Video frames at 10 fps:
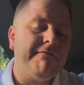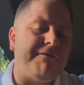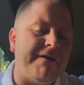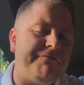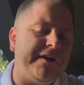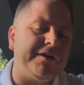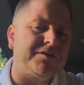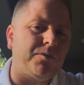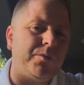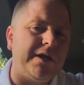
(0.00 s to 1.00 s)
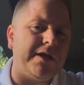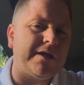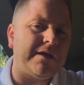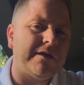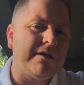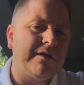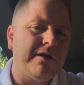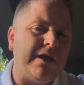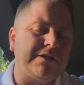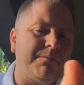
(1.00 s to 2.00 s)
Five figures a week,
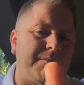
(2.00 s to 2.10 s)
that's